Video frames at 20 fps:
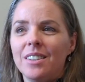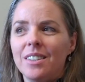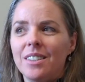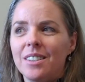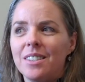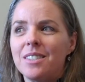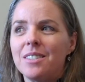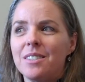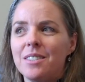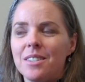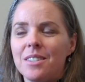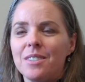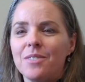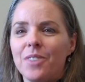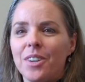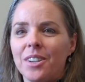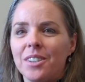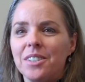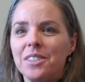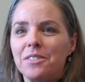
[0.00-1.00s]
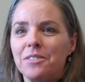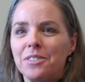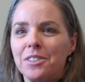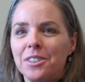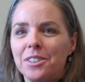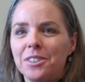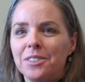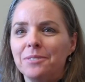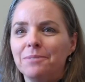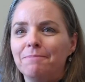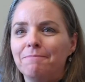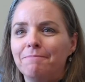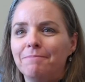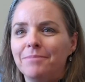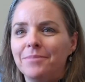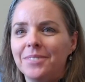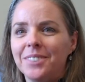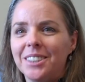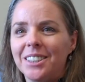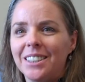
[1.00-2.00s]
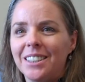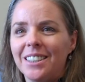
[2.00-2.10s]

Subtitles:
it's very difficult. So.